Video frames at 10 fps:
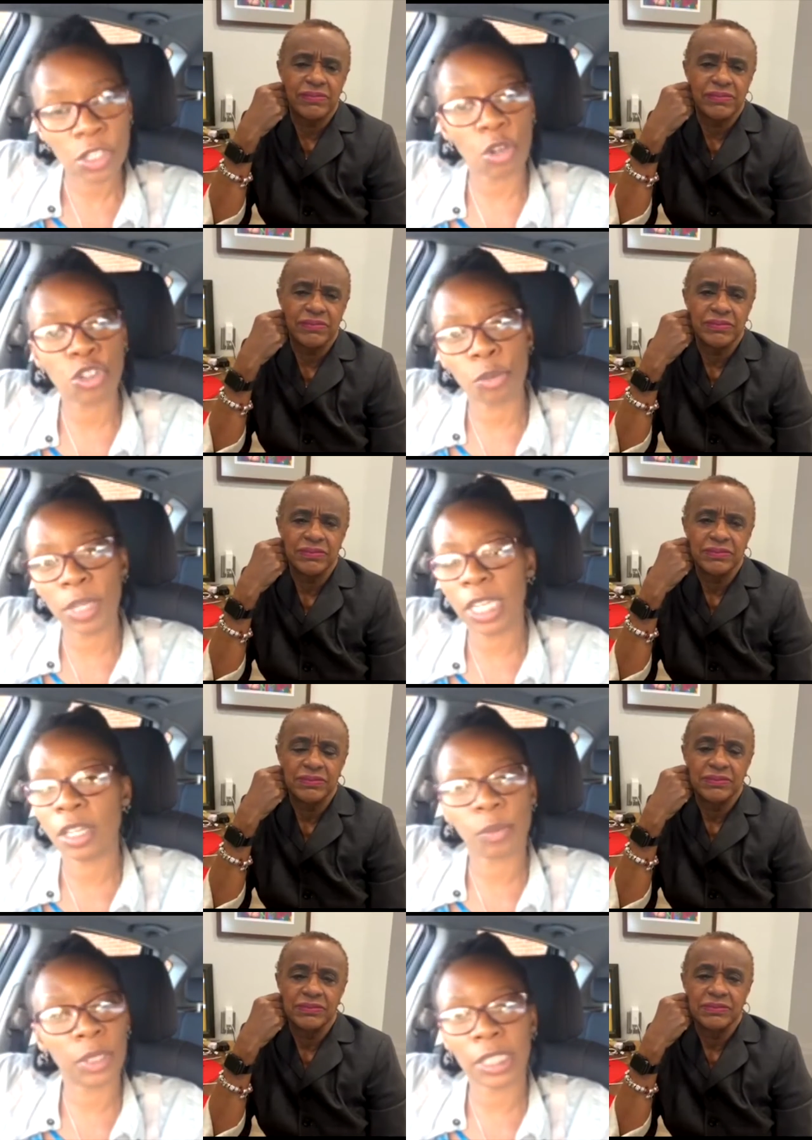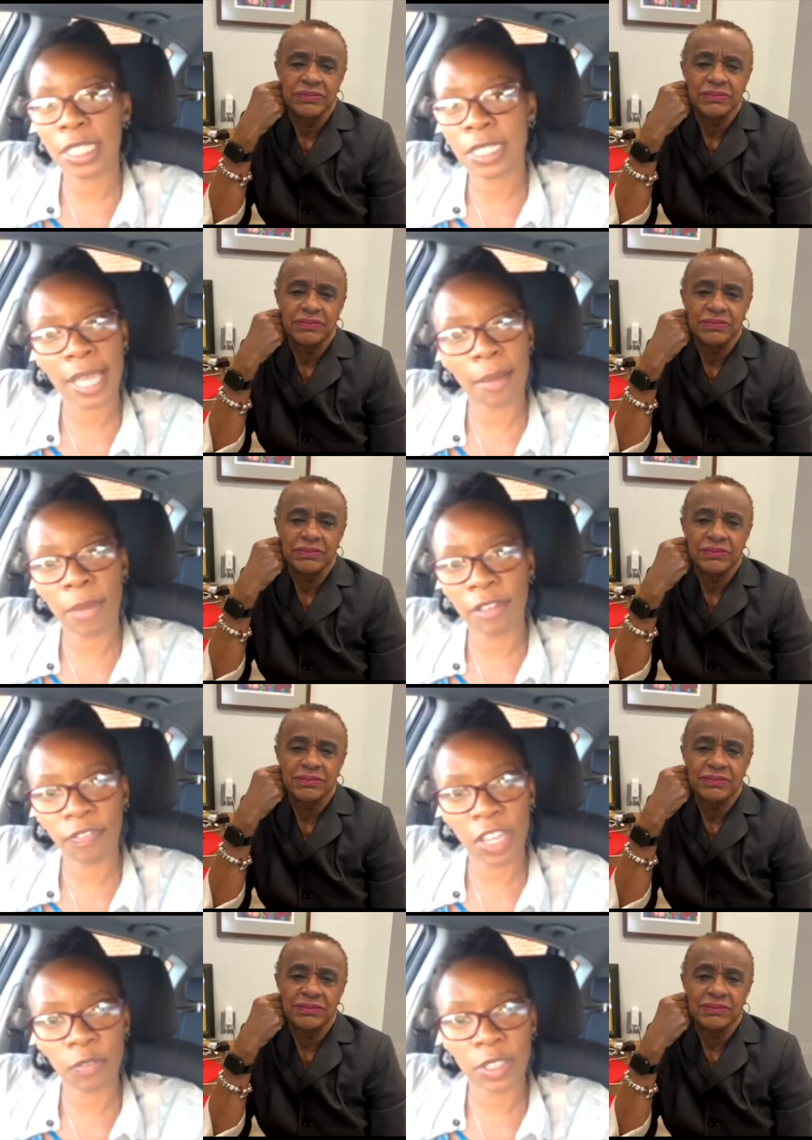Speaker 1: Social media really is not my
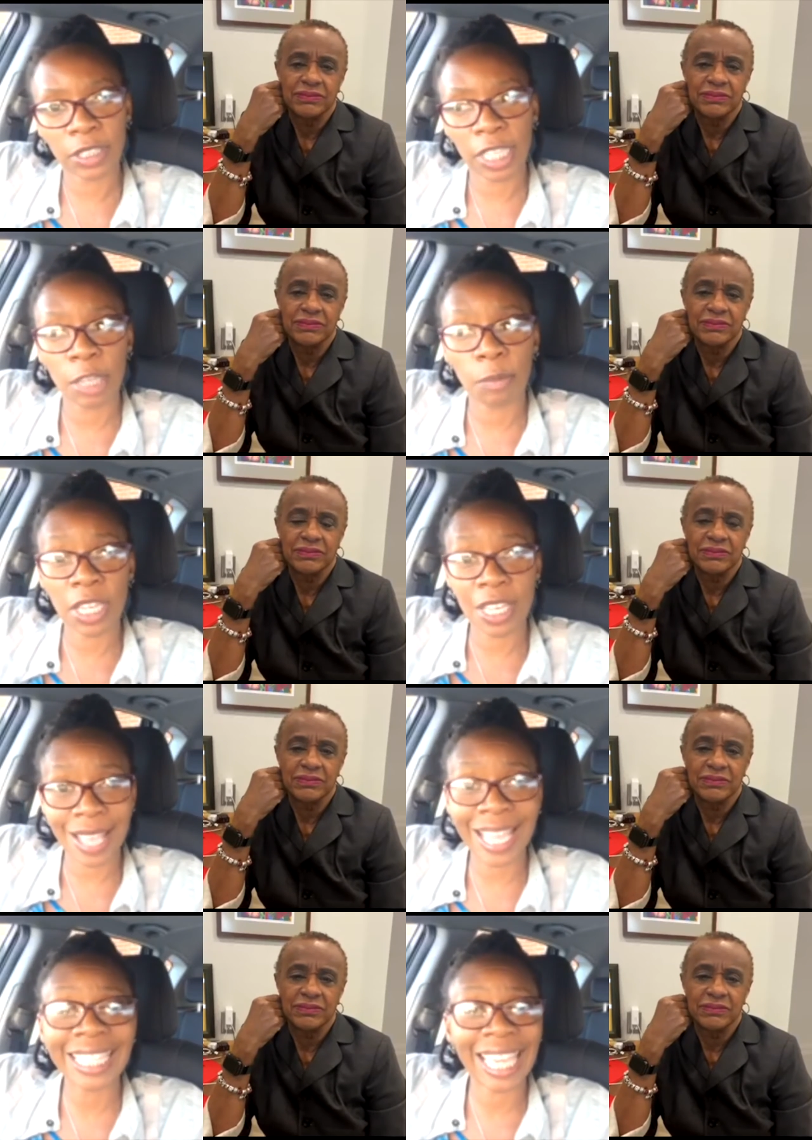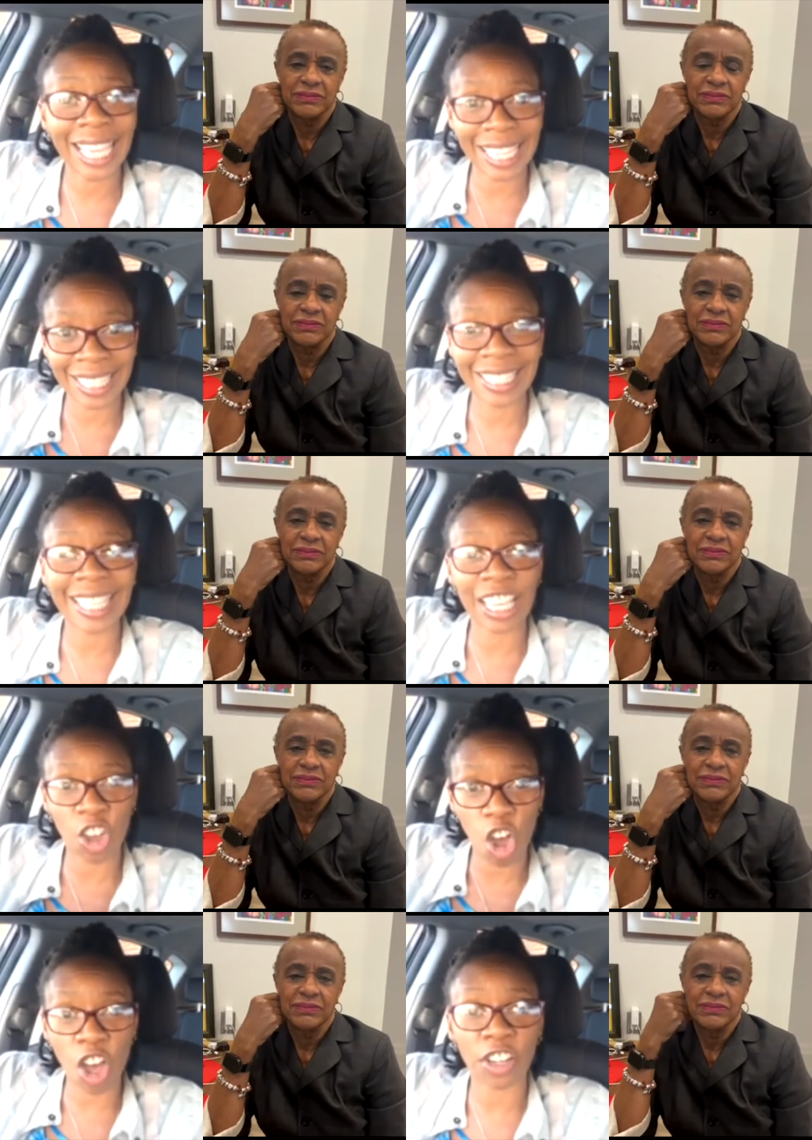favorite thing because I can get
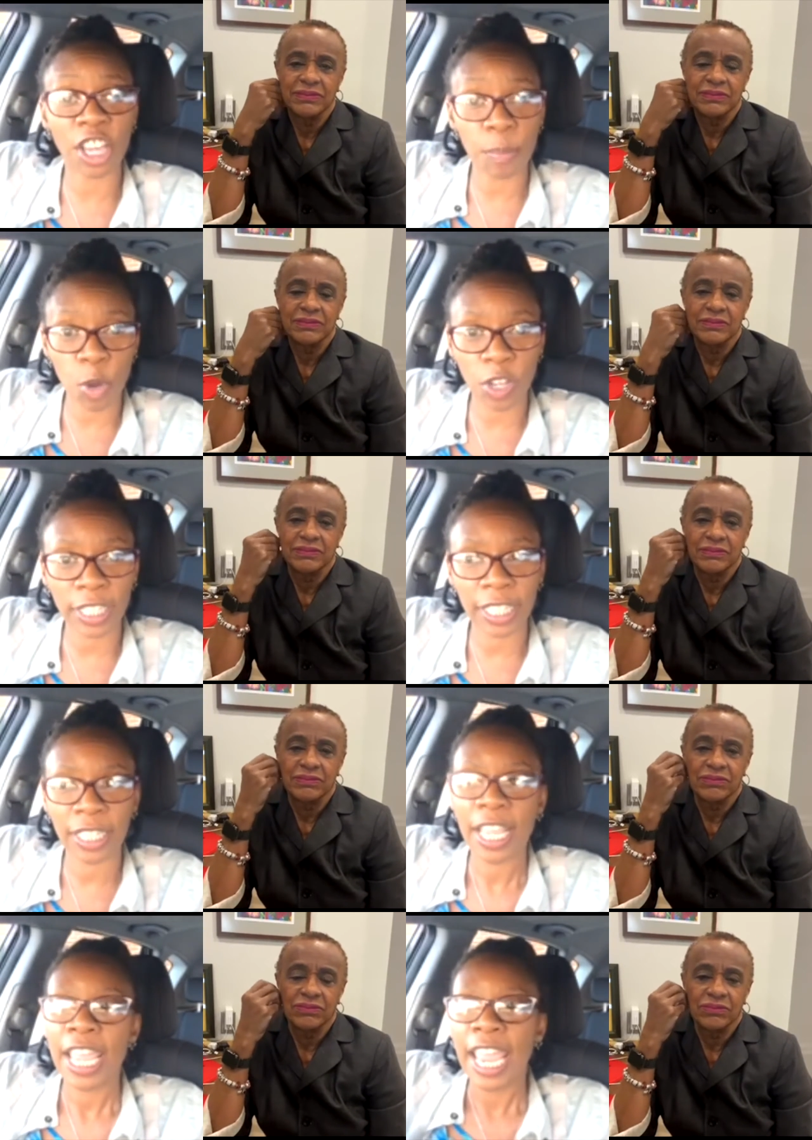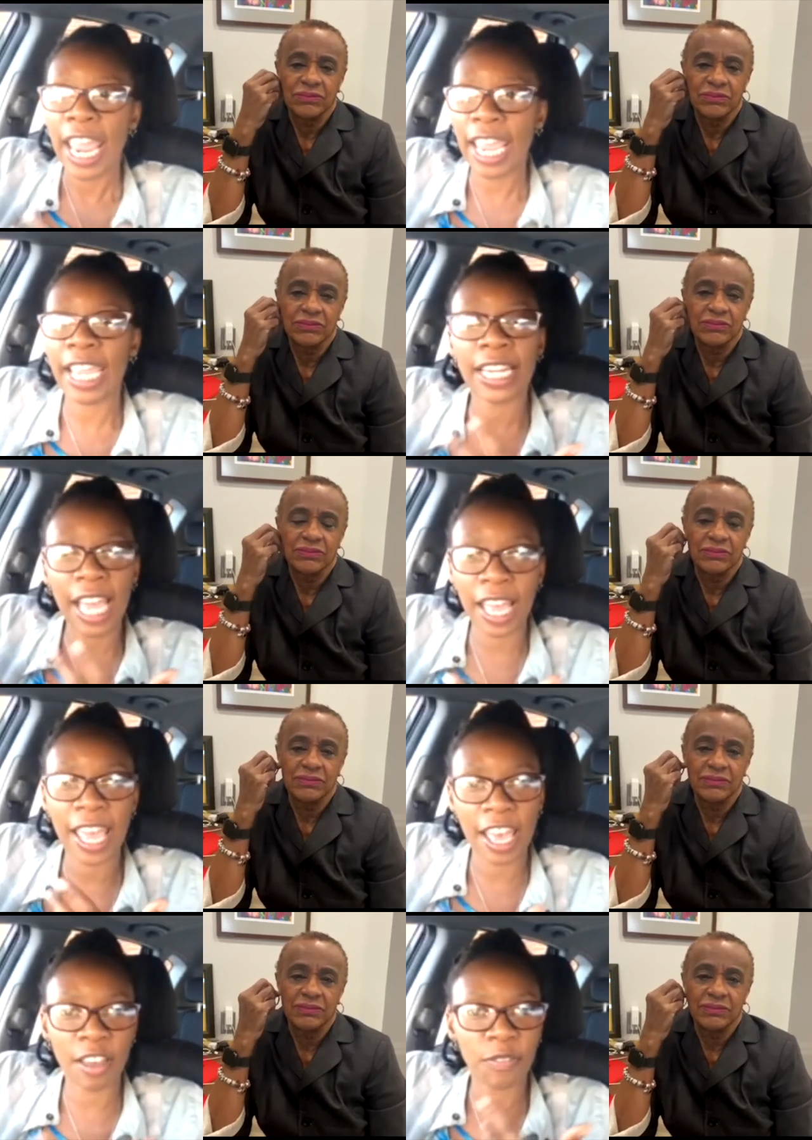caught up on it and I
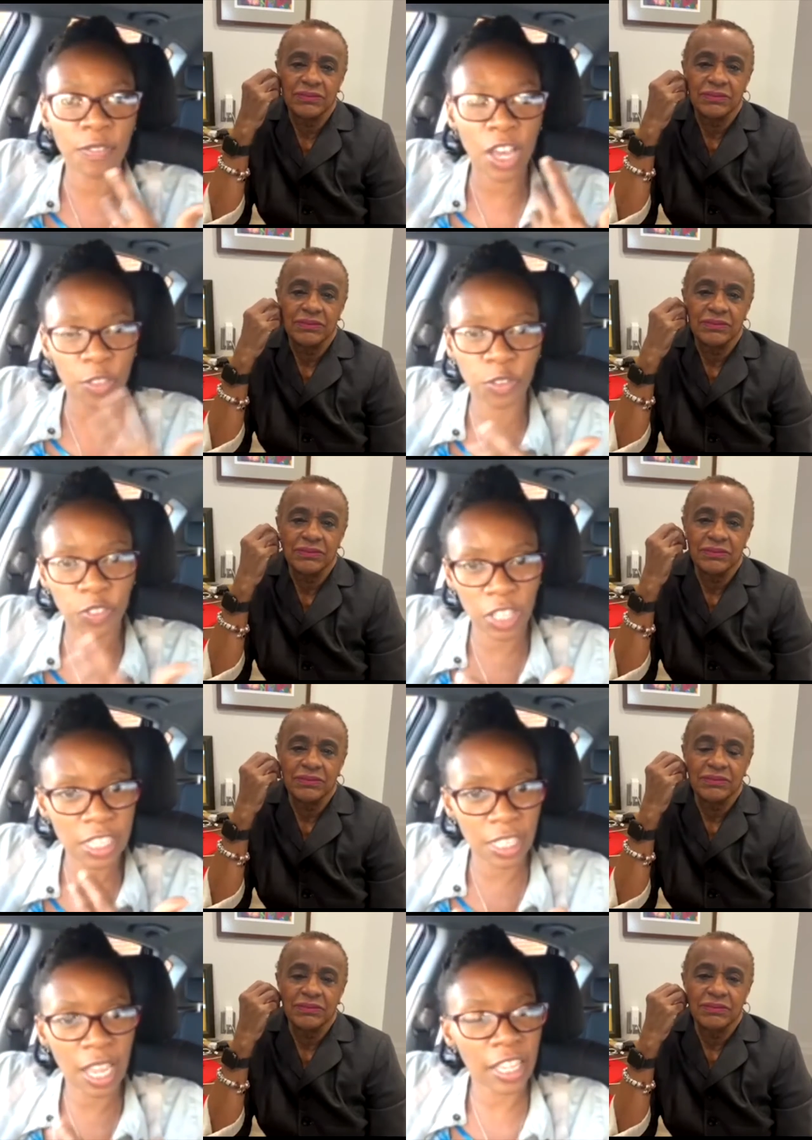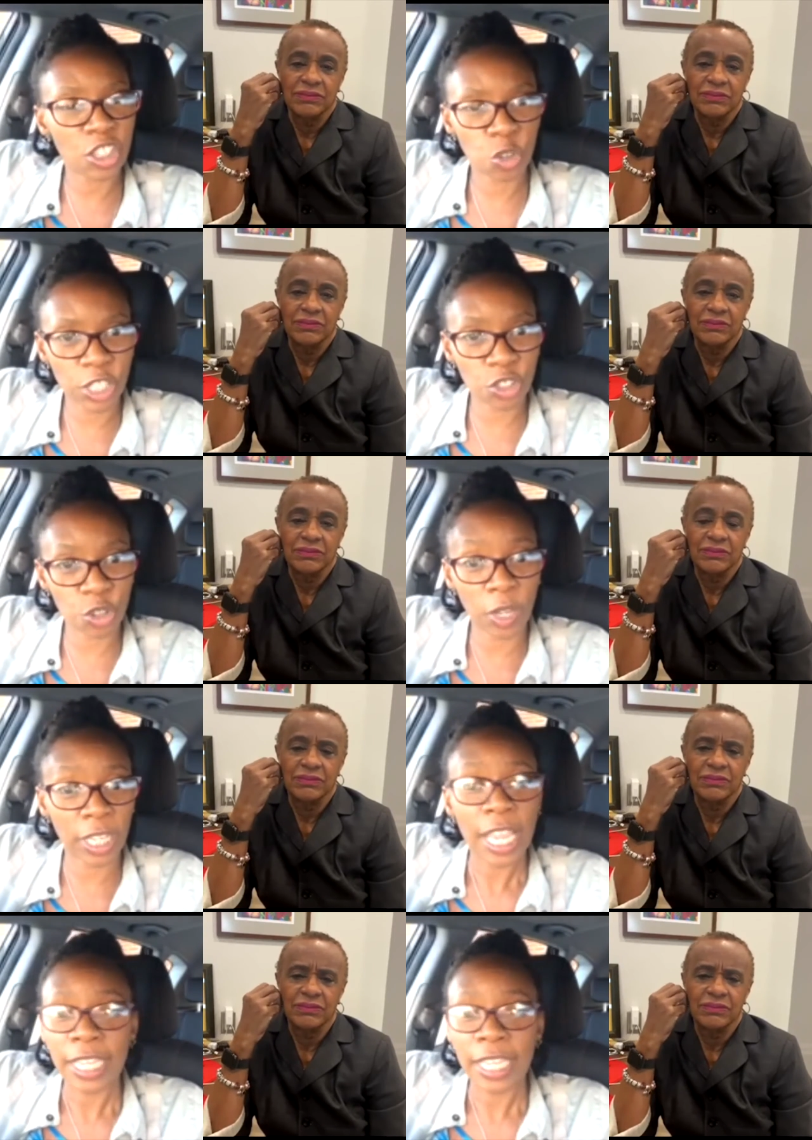have other things that I enjoy doing.